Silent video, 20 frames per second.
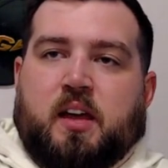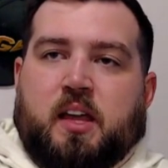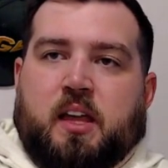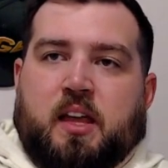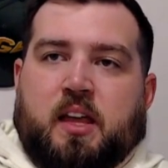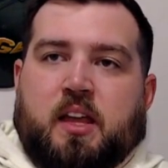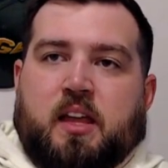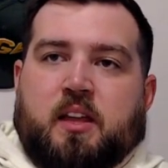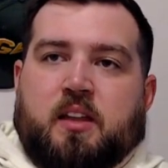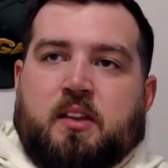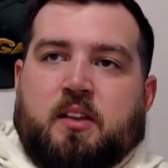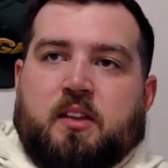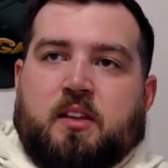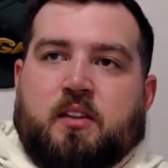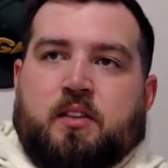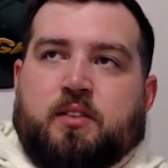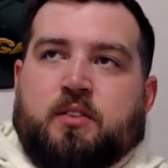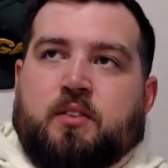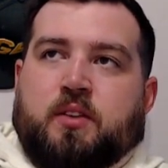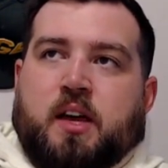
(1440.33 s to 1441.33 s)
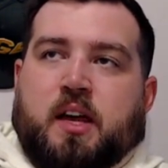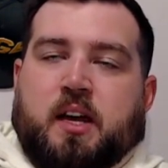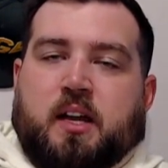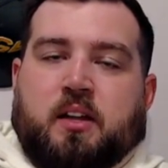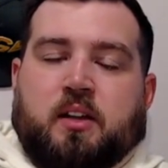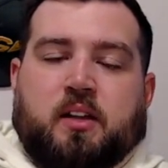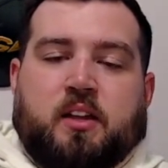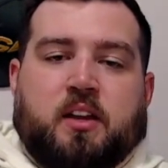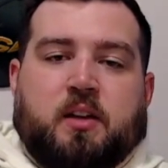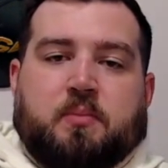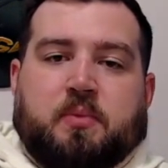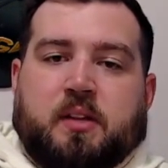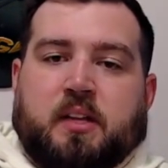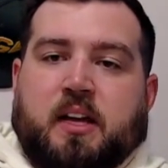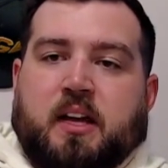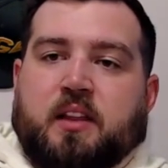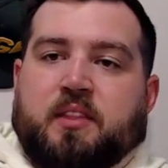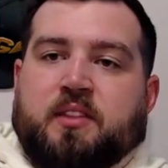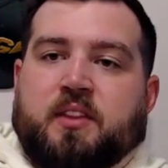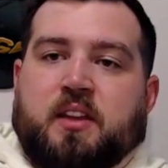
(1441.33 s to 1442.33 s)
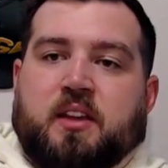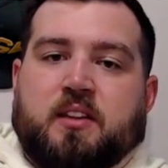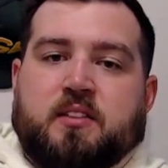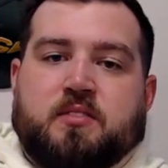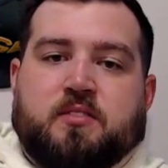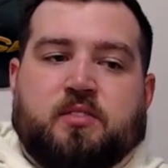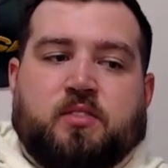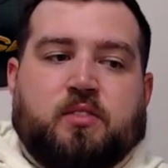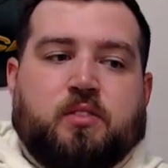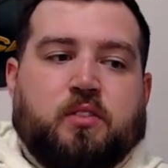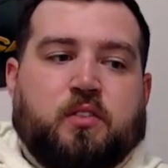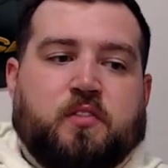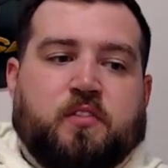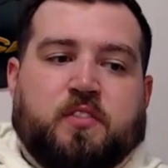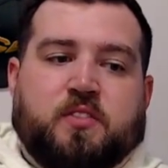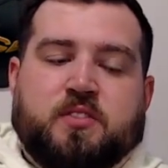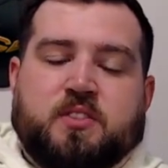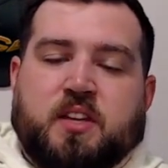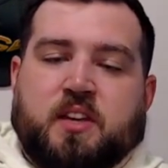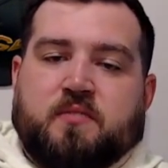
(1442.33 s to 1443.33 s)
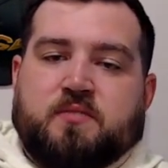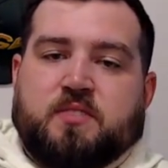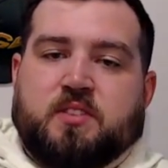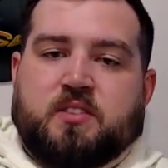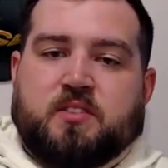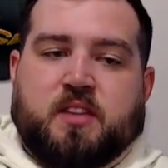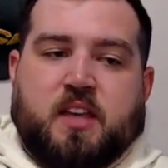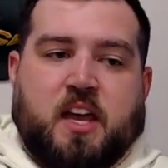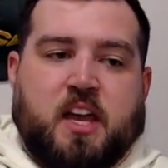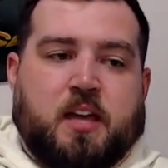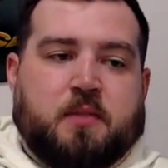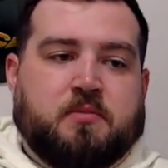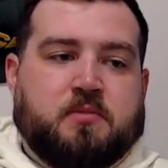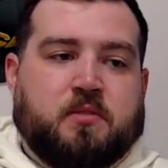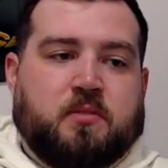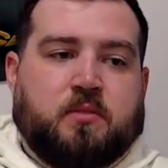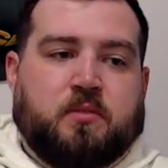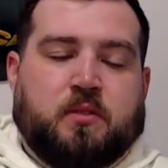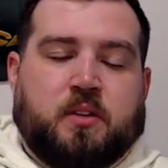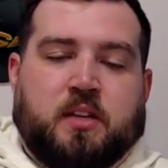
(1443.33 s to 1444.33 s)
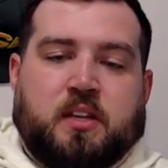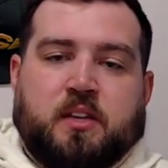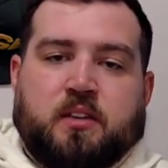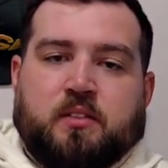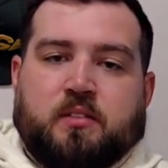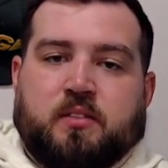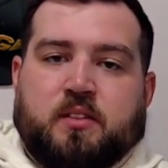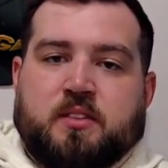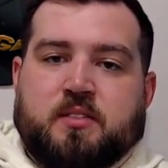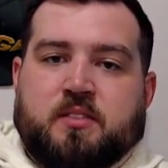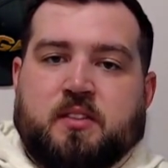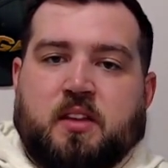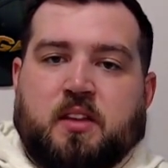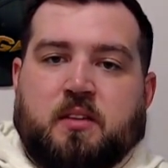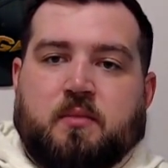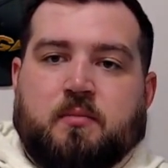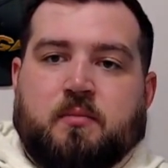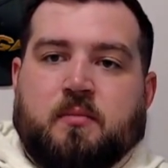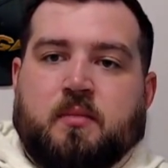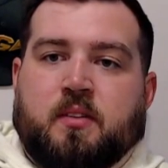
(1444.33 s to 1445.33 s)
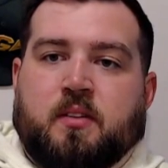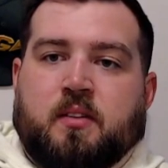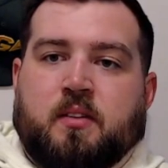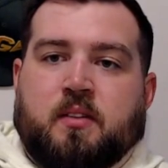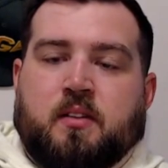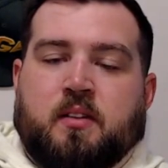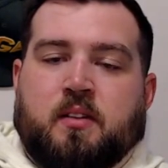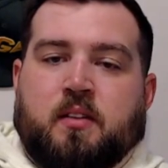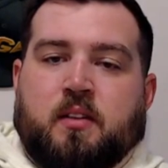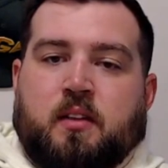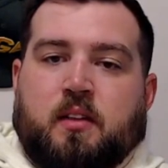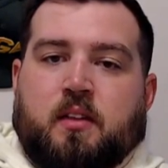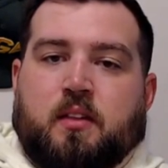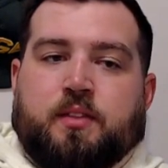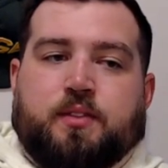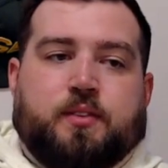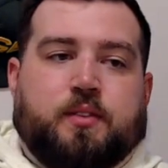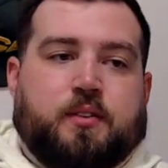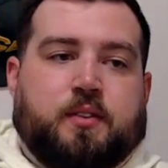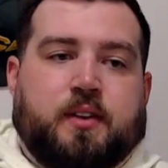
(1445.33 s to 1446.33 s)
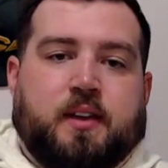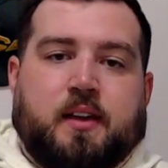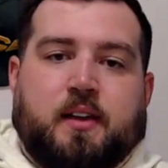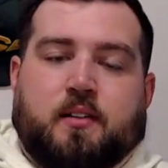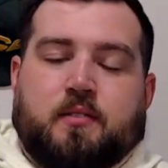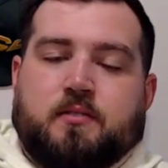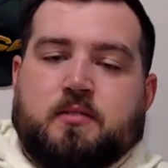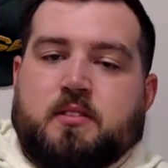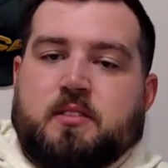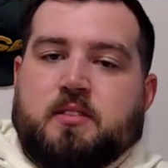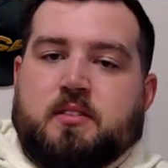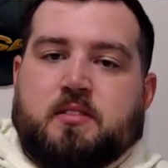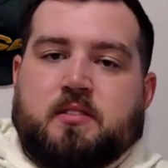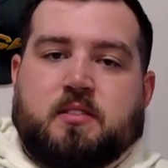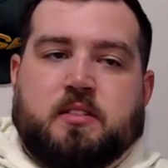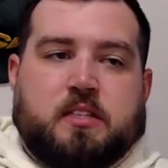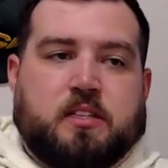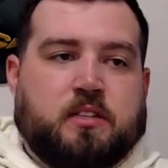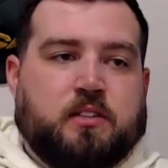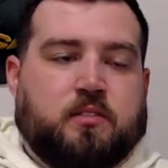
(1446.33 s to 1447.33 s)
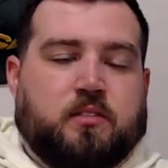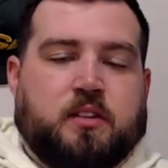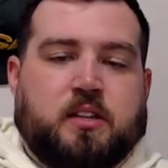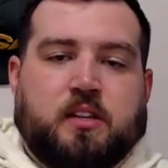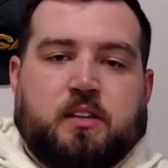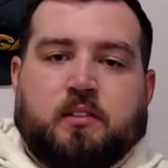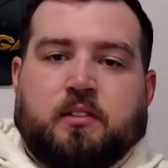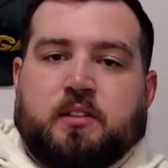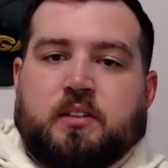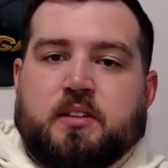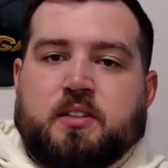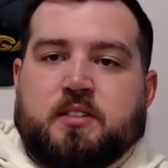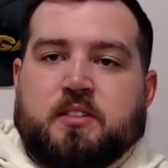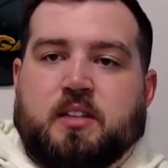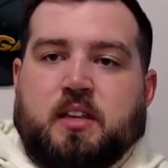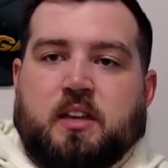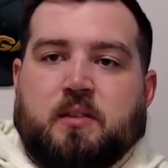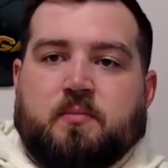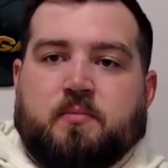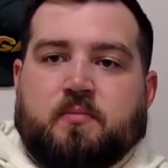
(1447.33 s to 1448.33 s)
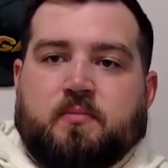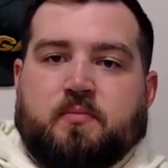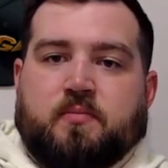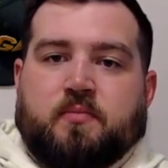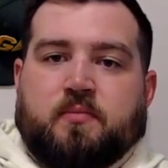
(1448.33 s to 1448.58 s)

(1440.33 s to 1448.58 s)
And you got to clean up a lot of things. Turnovers have just absolutely killed this team. Third downs still killing this team.